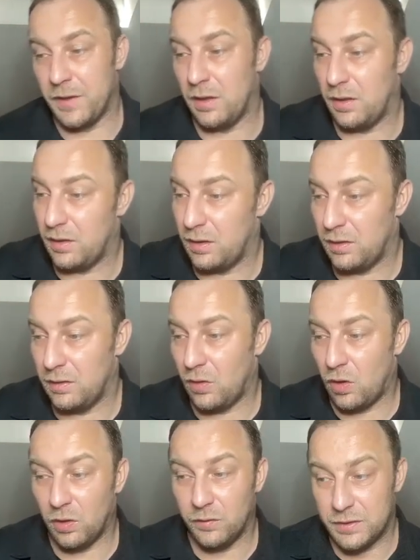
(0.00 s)
Uh,
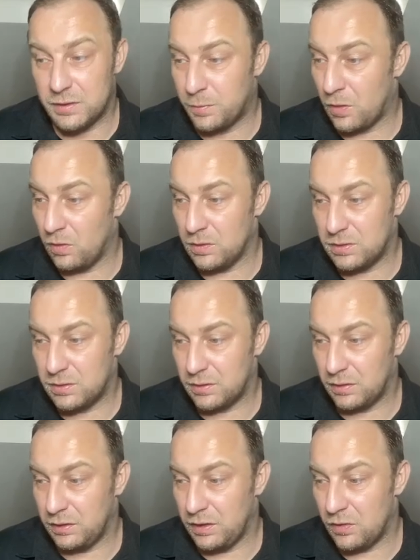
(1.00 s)
all of these pawns
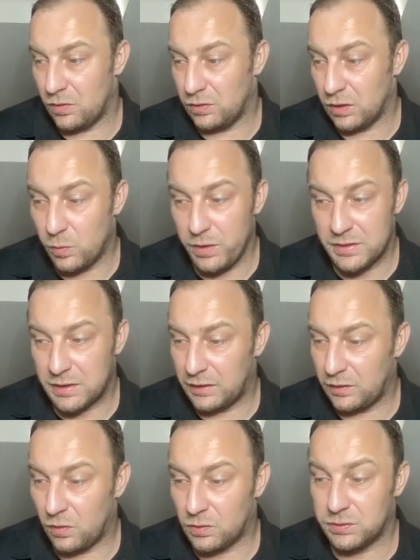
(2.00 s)
uh, here on the queen side
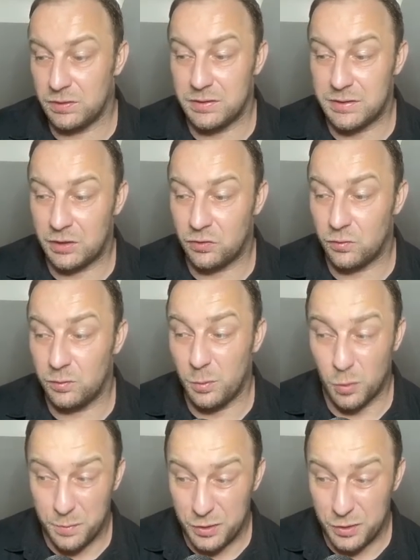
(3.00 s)
and also in the center of the board.